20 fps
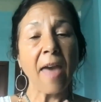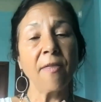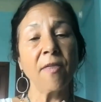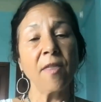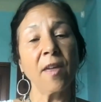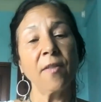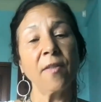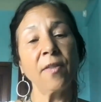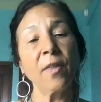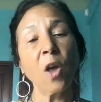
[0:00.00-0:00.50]

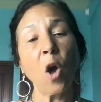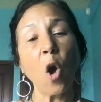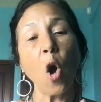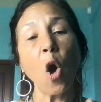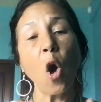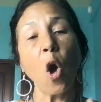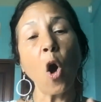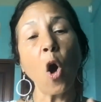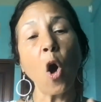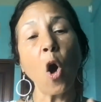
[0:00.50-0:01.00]
And then
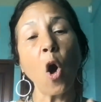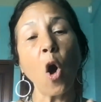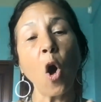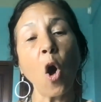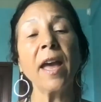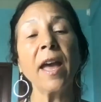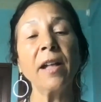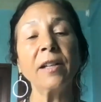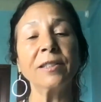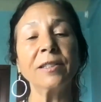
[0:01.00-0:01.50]
all
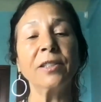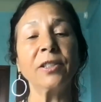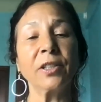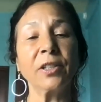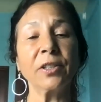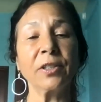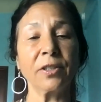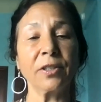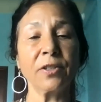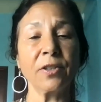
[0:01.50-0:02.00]
the
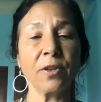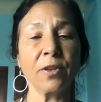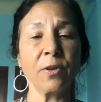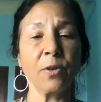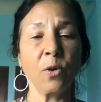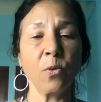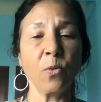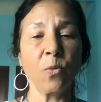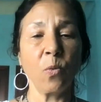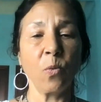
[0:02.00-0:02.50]

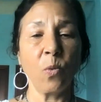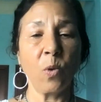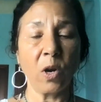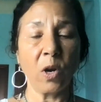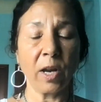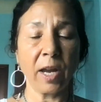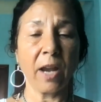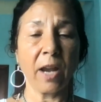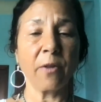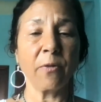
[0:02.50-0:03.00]
elders
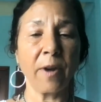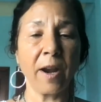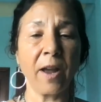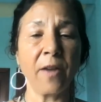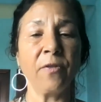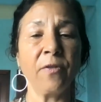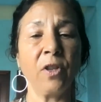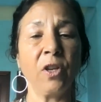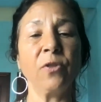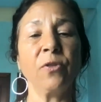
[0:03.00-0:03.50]
will get
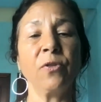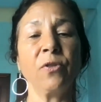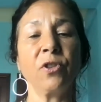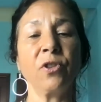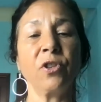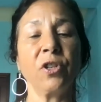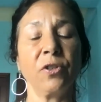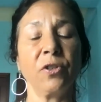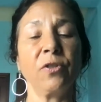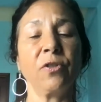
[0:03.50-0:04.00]
around
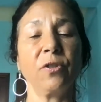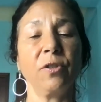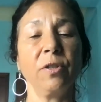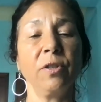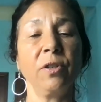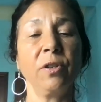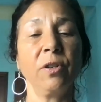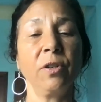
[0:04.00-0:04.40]
those children.